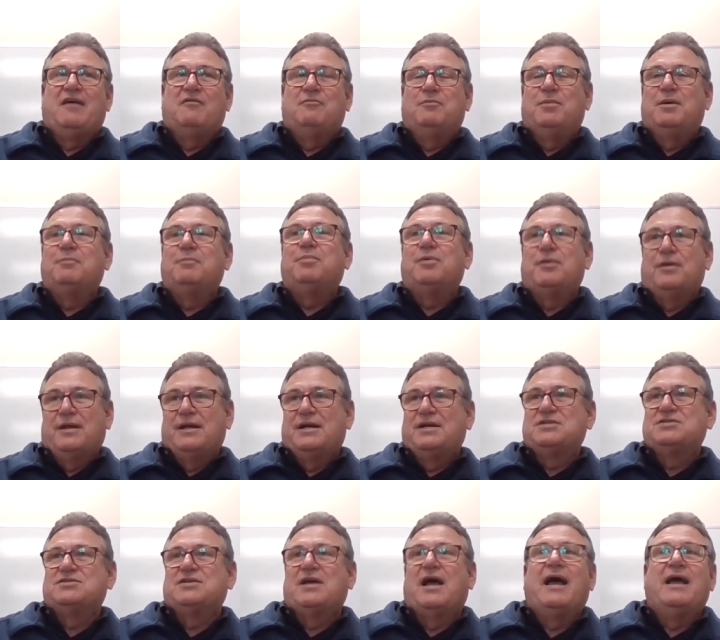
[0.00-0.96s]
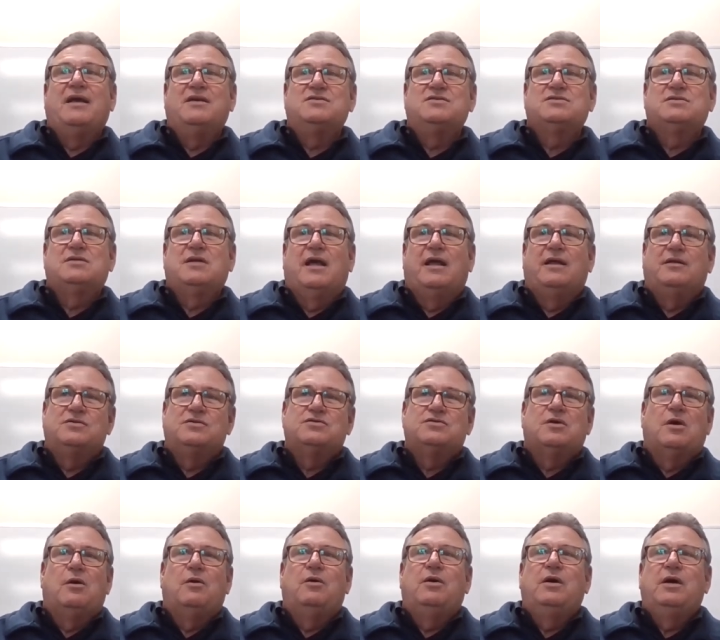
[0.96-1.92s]
have been politicized. And
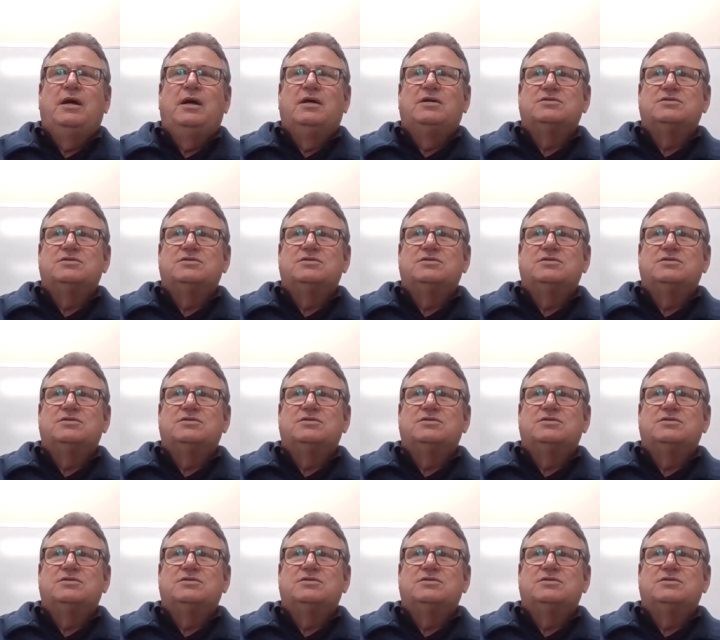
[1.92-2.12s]
so